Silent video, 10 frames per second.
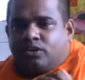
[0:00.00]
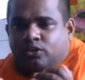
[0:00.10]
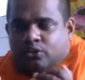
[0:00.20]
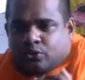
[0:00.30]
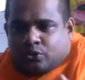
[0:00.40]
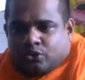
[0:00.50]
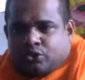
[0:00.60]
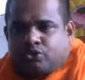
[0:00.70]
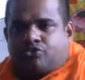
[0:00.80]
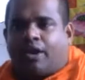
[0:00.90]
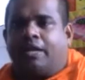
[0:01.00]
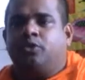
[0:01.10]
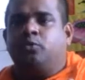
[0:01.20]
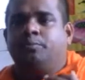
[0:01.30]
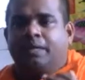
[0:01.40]
you should try
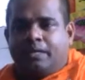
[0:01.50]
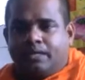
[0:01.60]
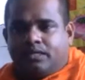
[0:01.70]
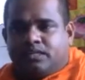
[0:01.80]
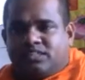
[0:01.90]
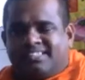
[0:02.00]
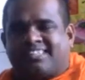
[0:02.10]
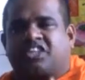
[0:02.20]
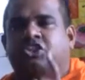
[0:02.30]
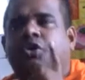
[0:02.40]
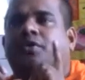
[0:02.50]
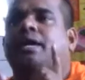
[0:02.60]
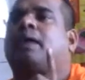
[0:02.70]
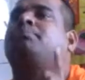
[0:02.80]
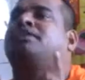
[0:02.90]
to be such a
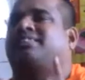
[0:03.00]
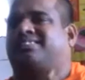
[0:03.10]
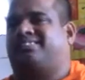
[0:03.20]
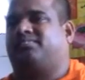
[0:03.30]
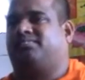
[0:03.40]
rare person.